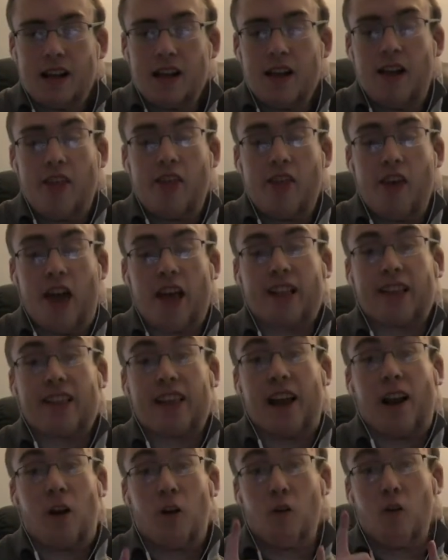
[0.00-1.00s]
And this
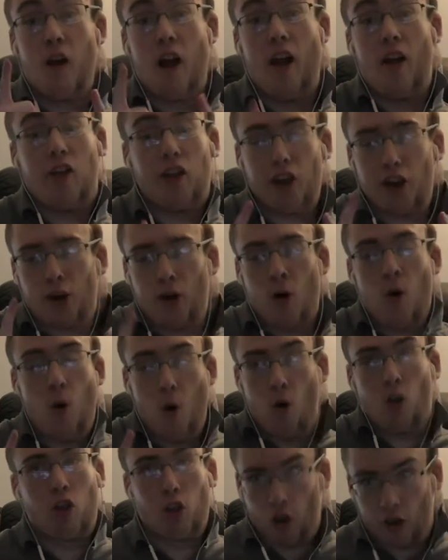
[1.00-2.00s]
thing really
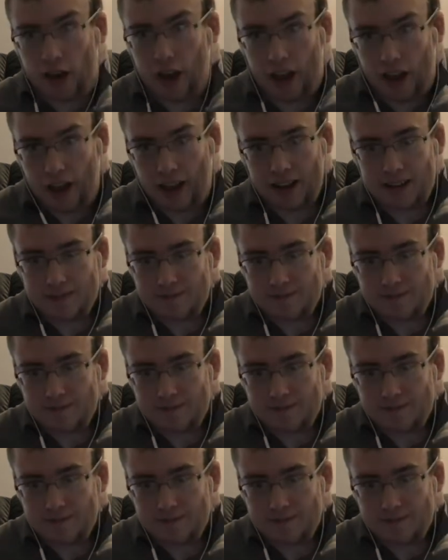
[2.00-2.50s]
cool looking.